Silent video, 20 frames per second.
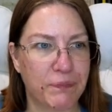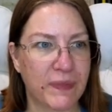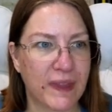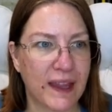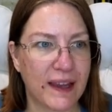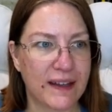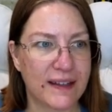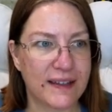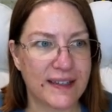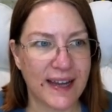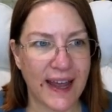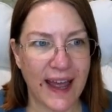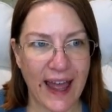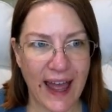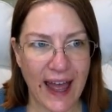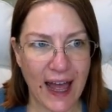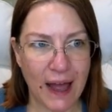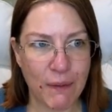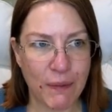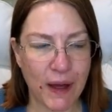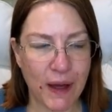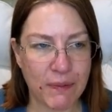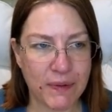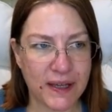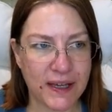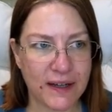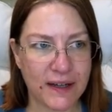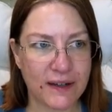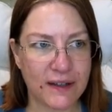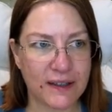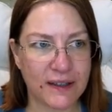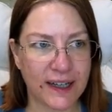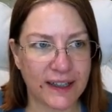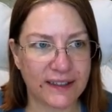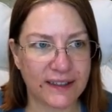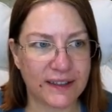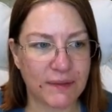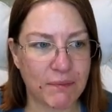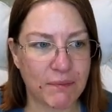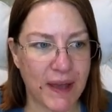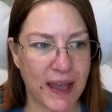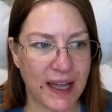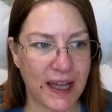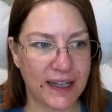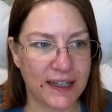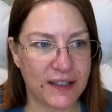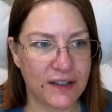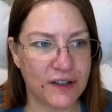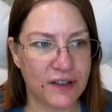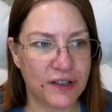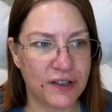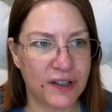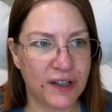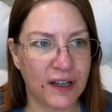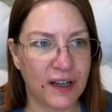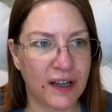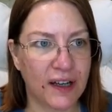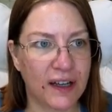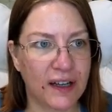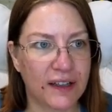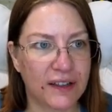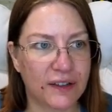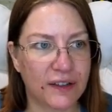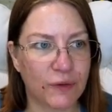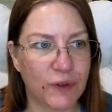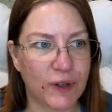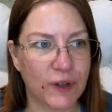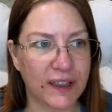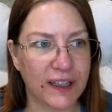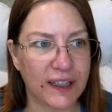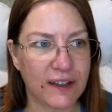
tab up here next to Manage. So if we click on